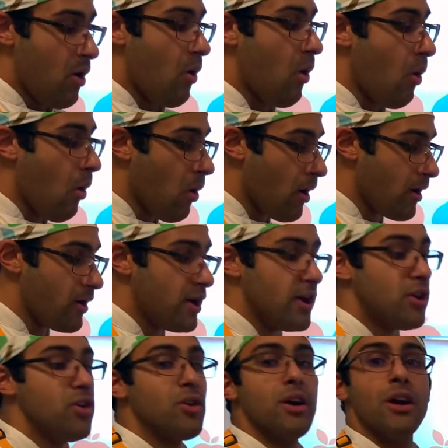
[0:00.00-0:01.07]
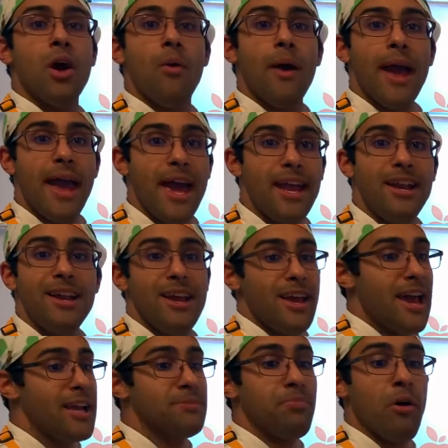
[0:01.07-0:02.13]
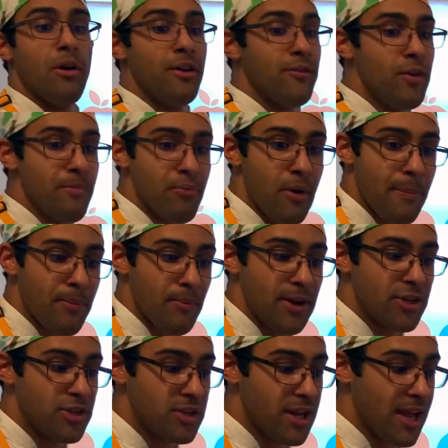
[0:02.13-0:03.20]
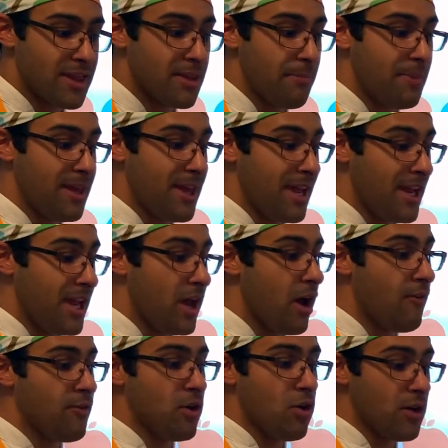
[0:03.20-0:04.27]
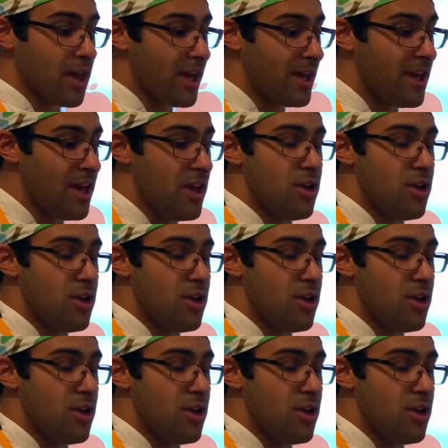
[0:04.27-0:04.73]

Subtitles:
or you can go ahead as part of your preparation at the beginning of cooking,